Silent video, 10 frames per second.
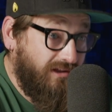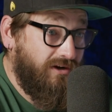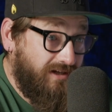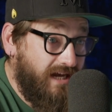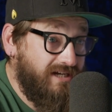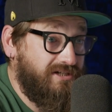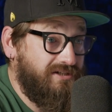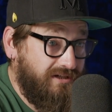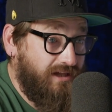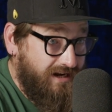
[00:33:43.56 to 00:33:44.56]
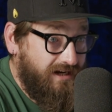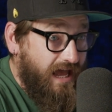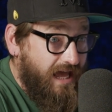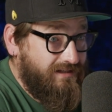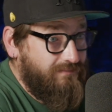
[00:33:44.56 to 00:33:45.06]
location, and you
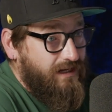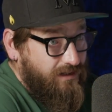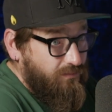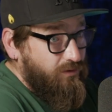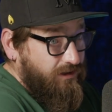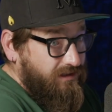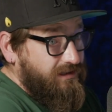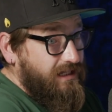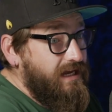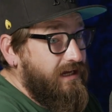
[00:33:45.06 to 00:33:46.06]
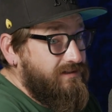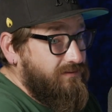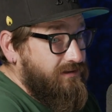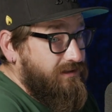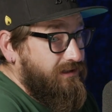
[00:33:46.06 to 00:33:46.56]
had to make it work there,
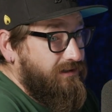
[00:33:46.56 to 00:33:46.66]
sort of thing.